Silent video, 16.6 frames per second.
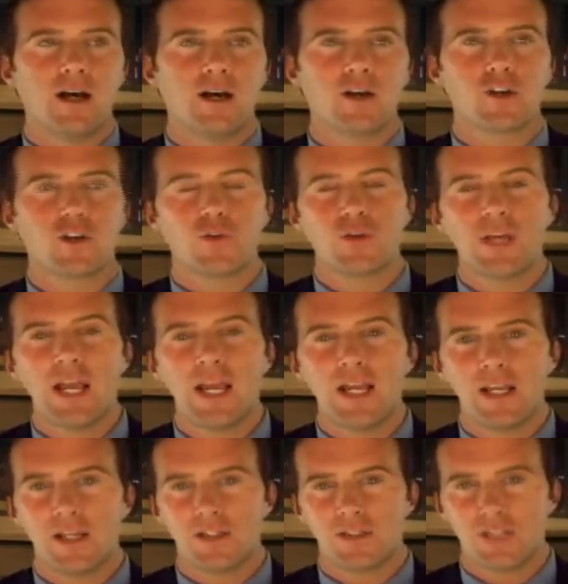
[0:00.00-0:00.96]

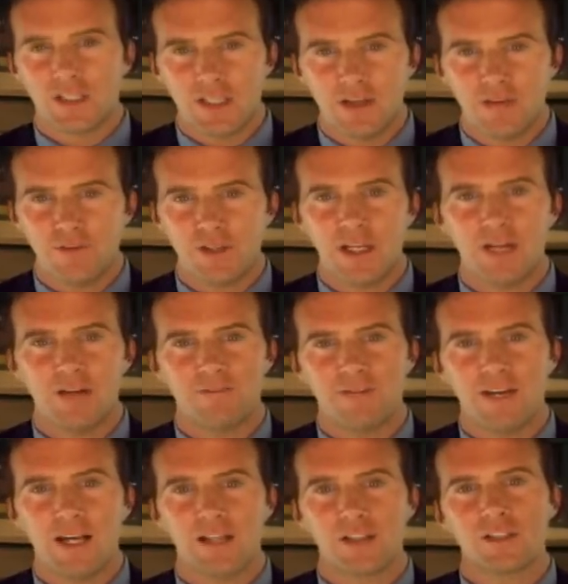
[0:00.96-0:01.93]
creating a significant
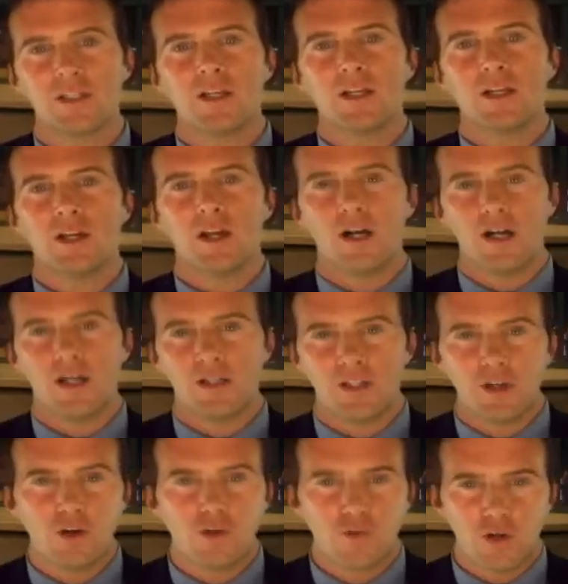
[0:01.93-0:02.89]
effect on
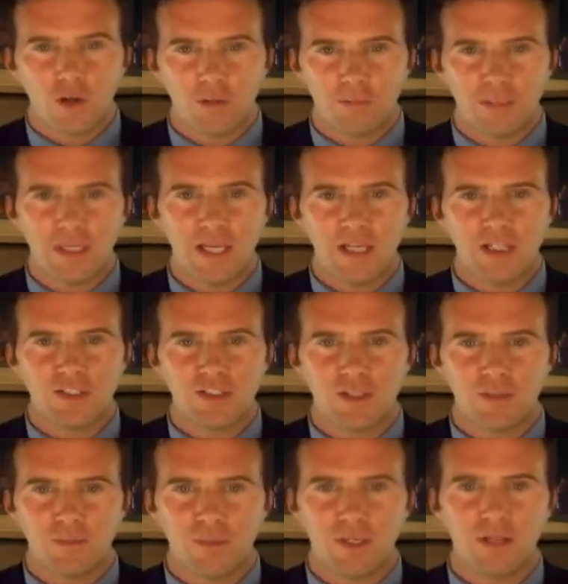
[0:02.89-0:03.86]
the overall pH of
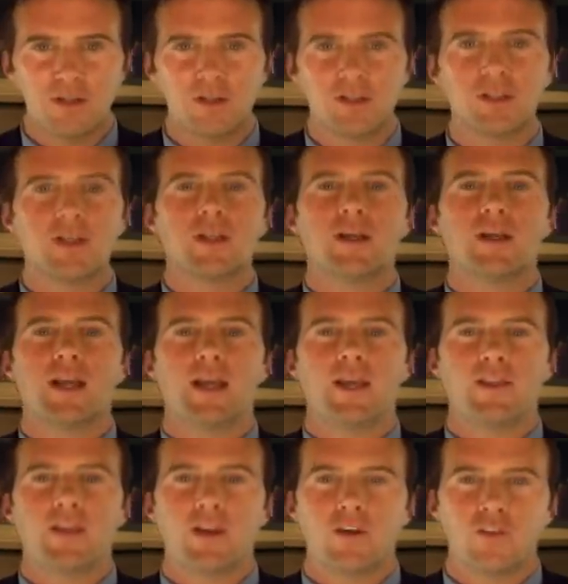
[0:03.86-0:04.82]
the peel,
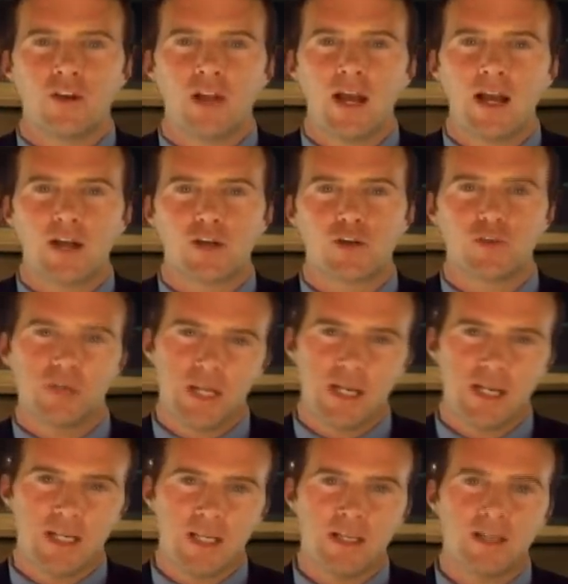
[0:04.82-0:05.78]
and they are not
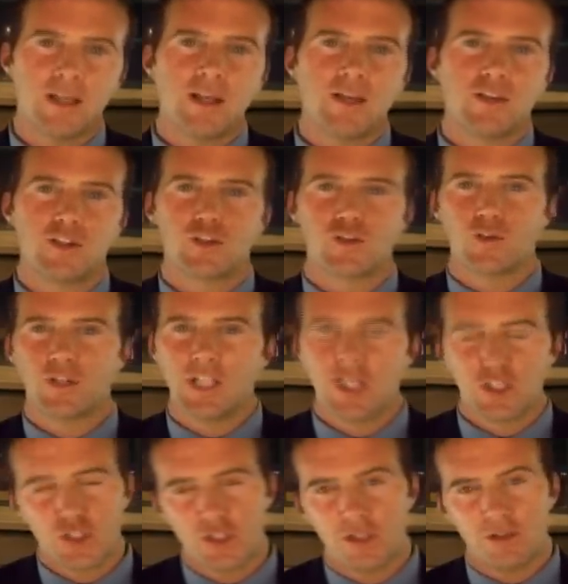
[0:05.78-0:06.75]
creating the
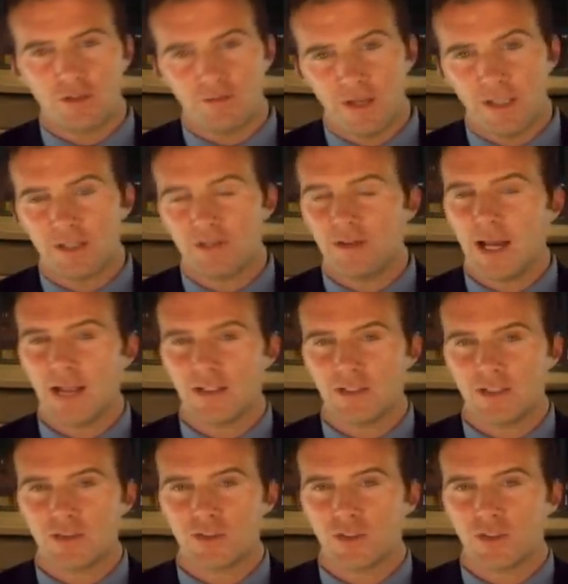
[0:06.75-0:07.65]
traditional effect of acids.